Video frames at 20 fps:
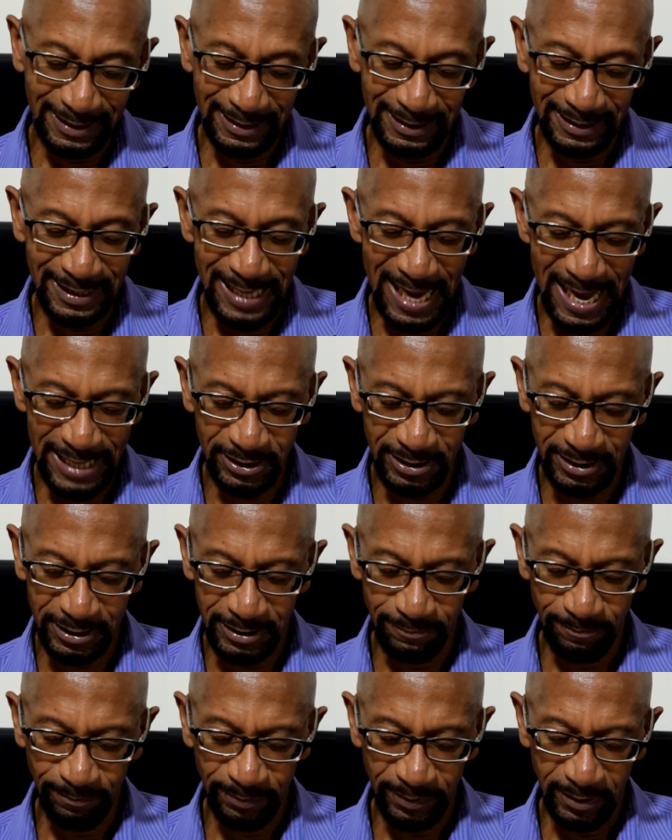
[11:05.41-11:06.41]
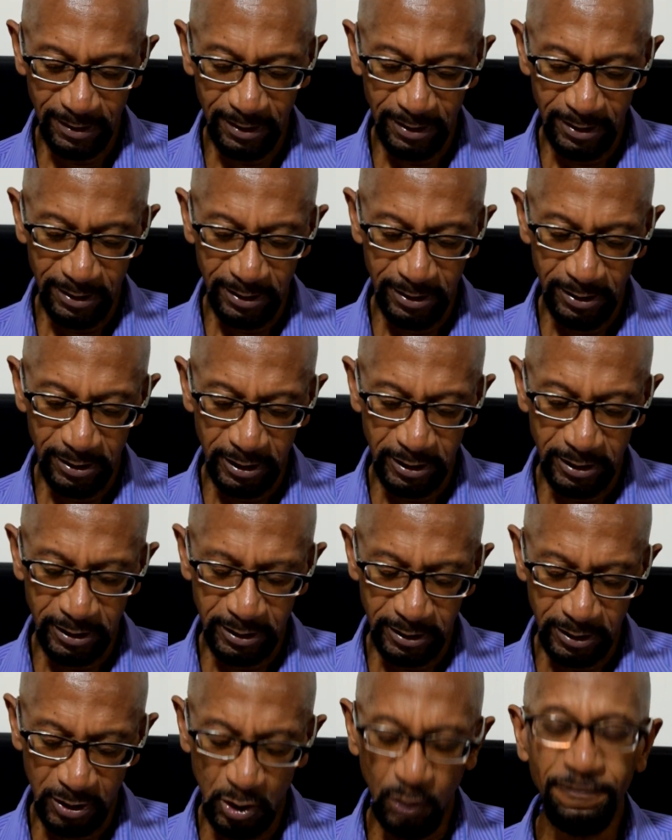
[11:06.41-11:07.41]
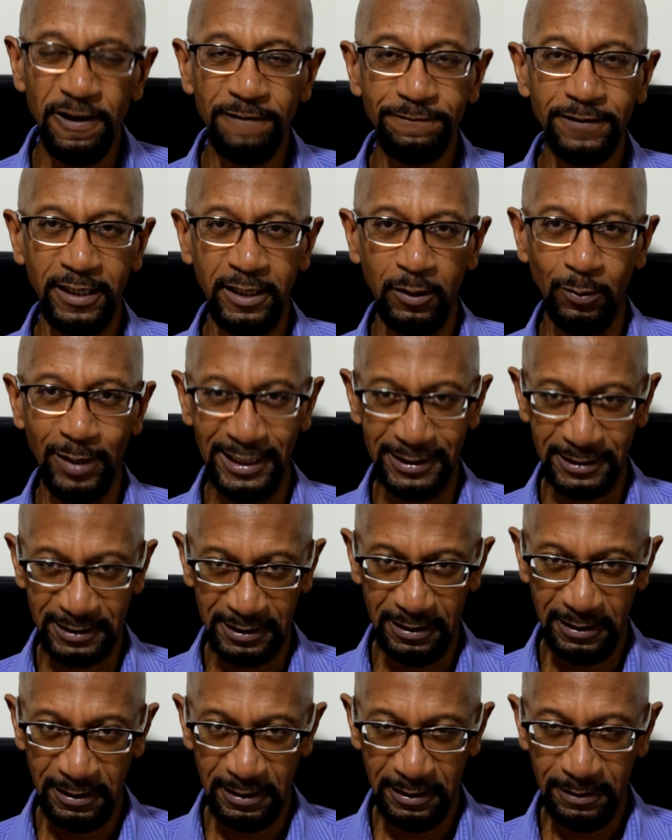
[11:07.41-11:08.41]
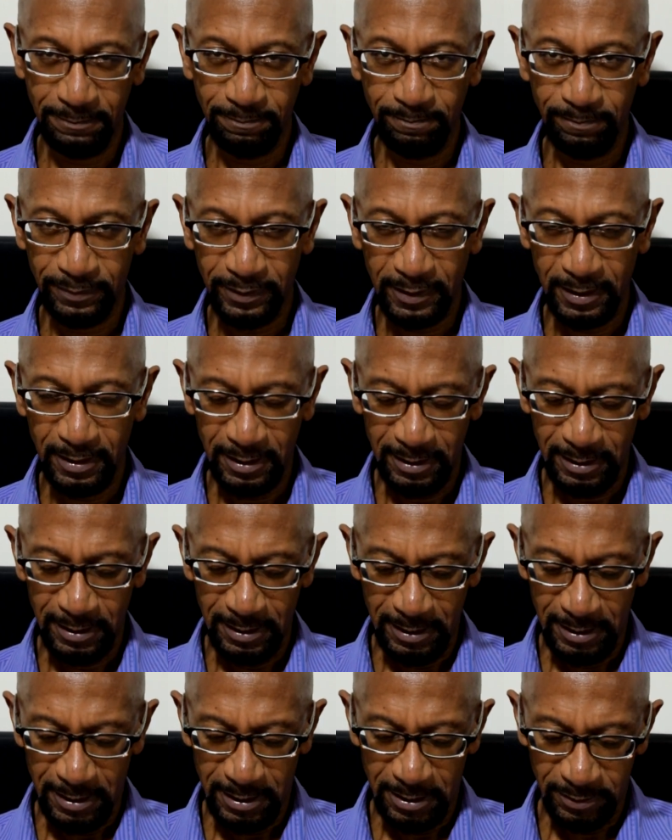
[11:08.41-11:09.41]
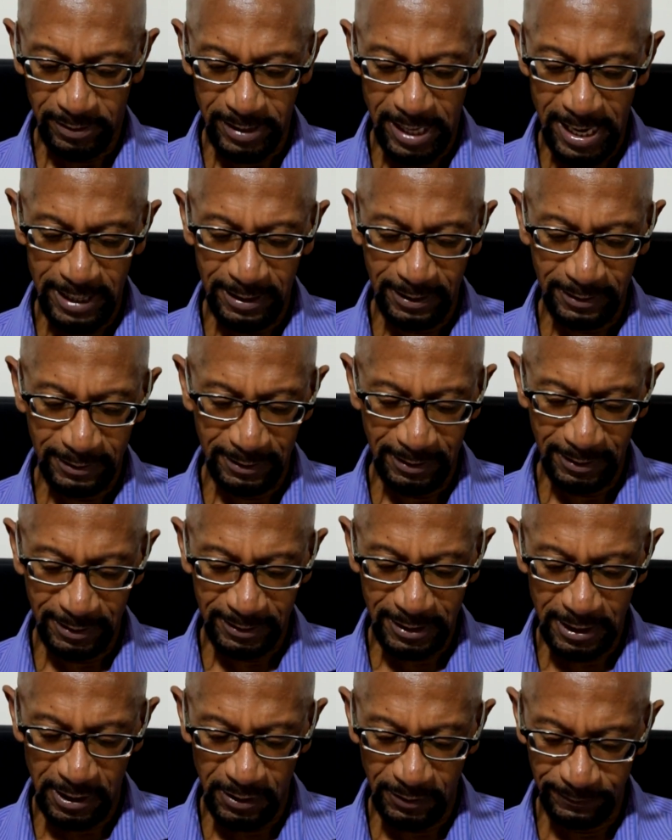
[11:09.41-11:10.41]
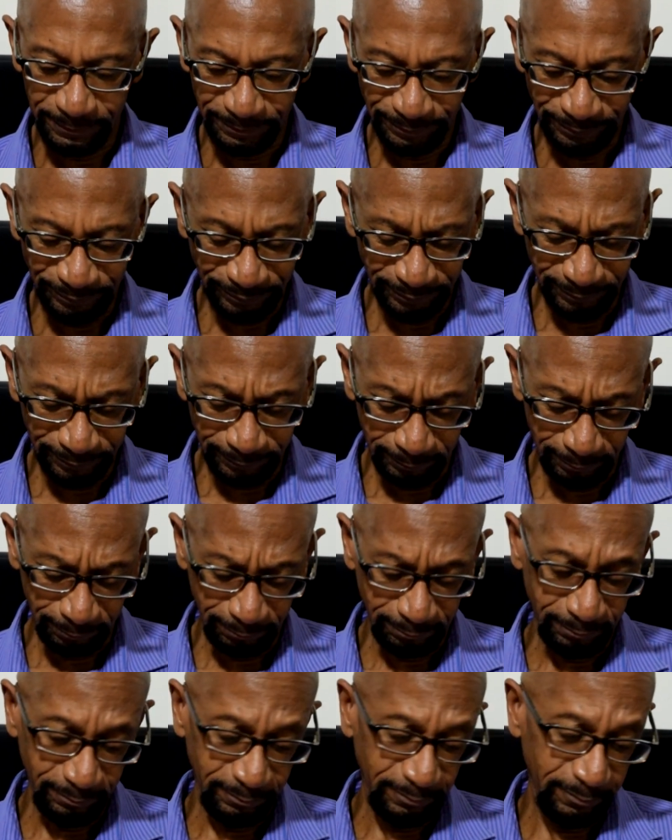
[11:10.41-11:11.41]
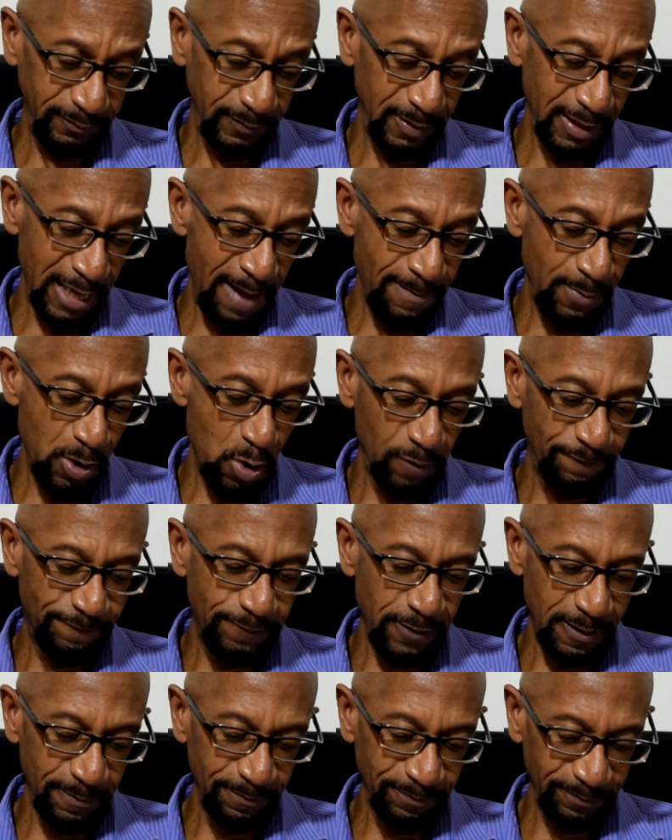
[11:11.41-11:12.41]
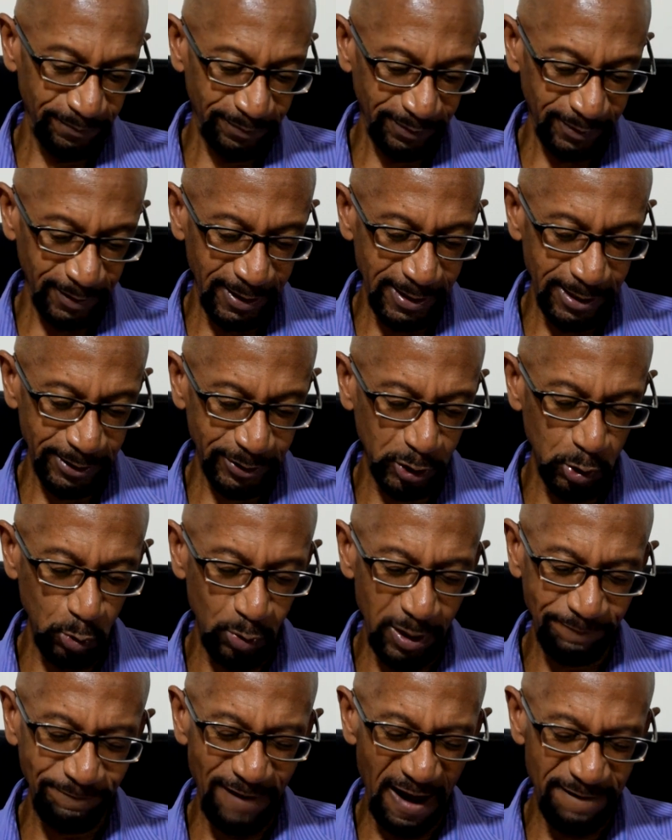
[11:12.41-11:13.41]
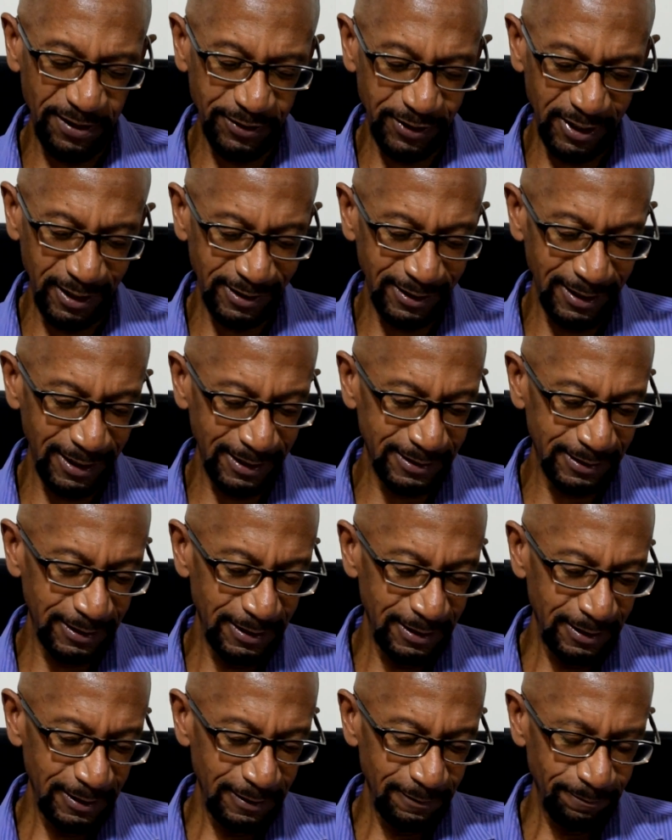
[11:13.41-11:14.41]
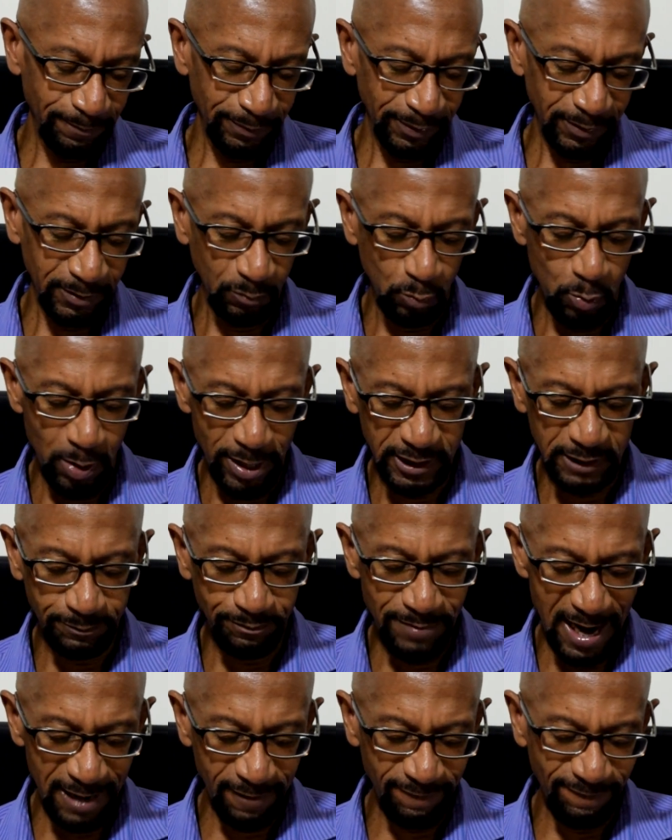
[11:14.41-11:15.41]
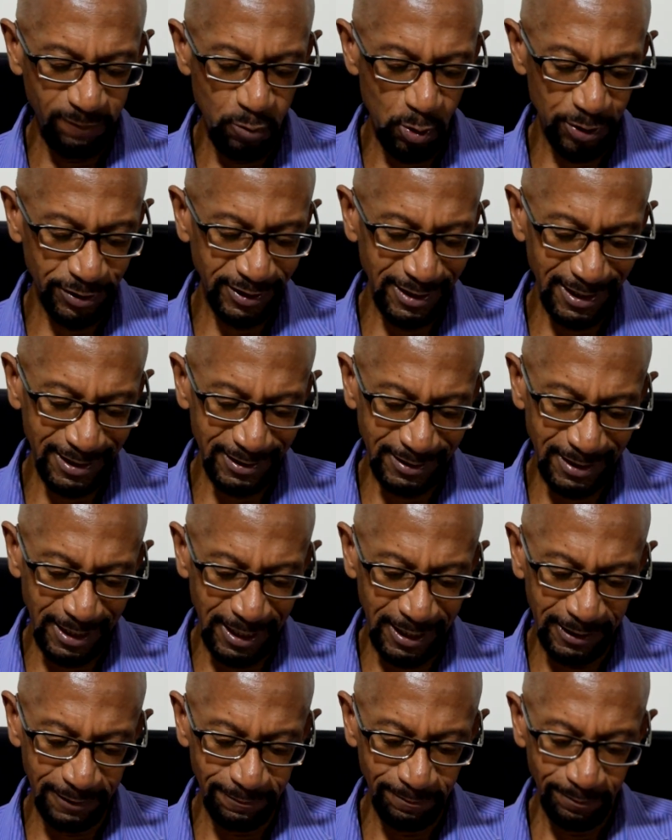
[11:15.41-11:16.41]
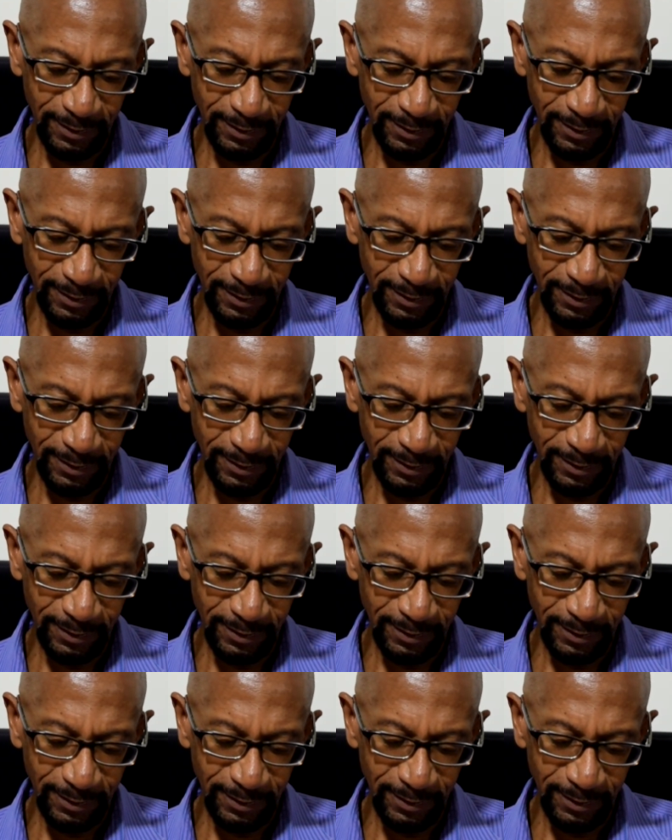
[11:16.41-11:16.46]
that's $250. Okay, so I'm going from, you know, SURA 566, the one spot 416,